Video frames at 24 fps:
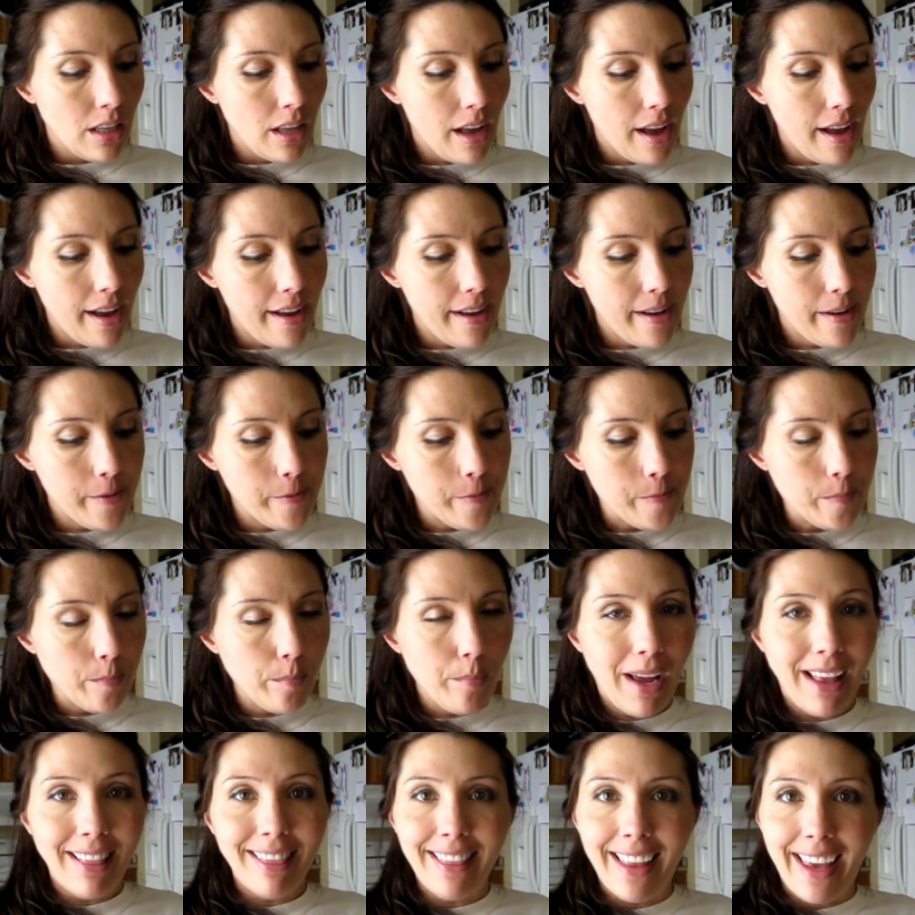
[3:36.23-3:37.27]

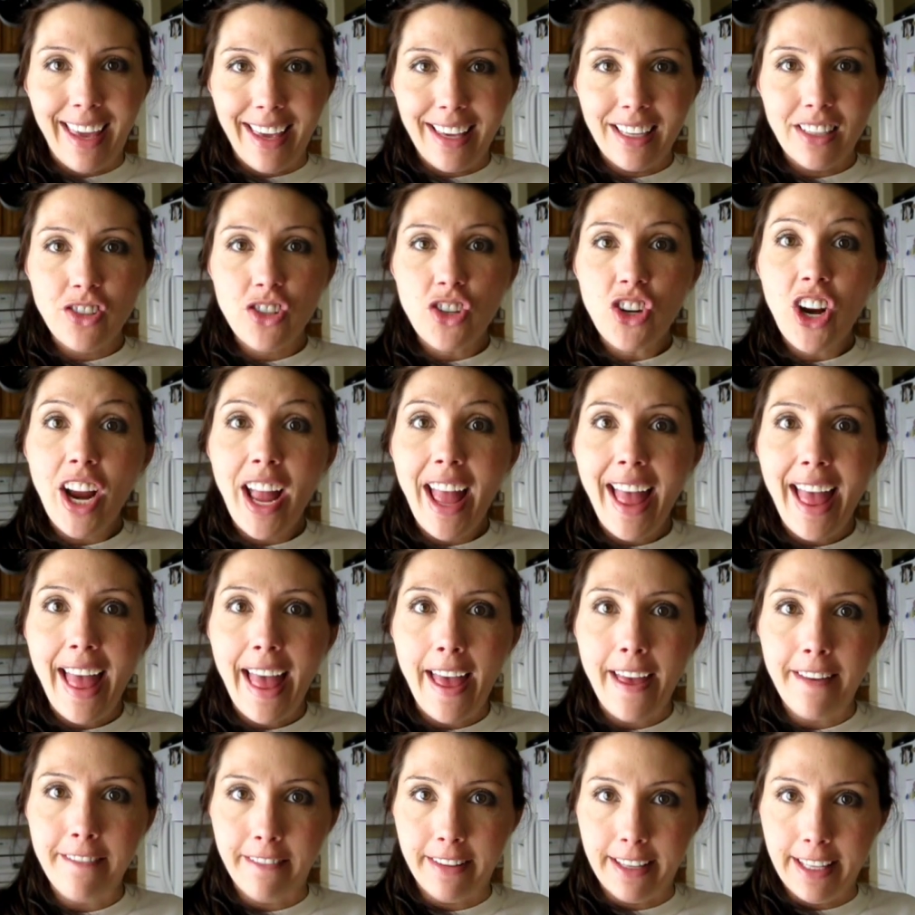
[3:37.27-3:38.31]
My legs are
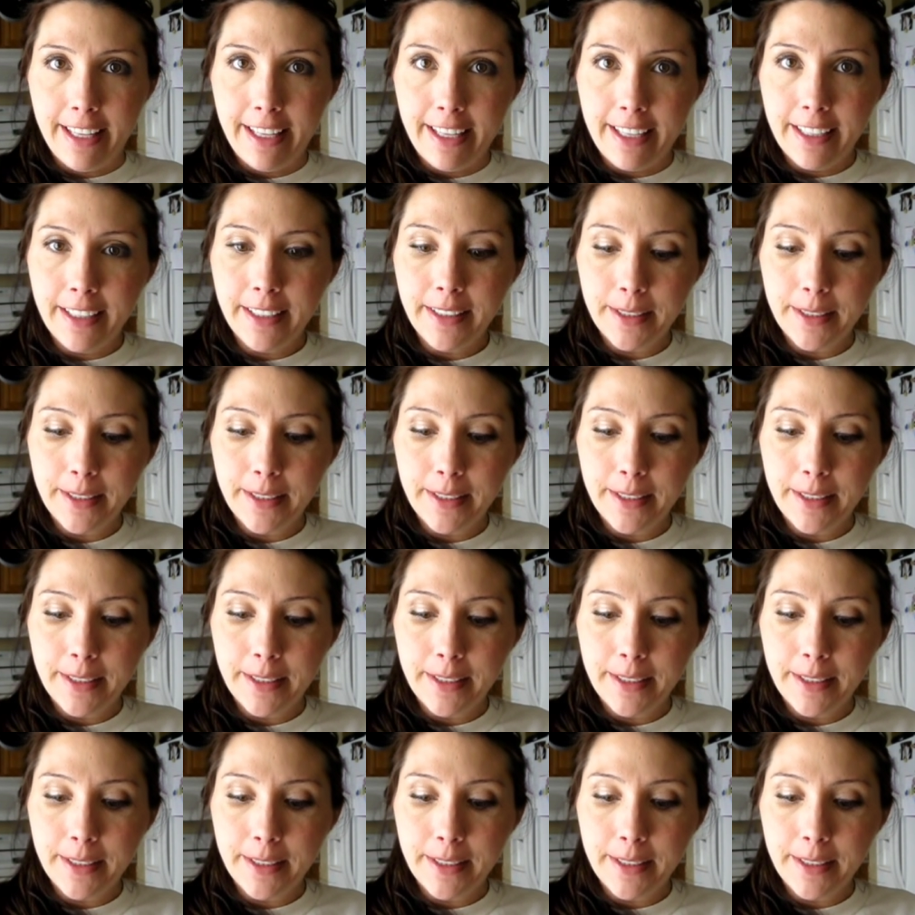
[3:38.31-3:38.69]
heavy.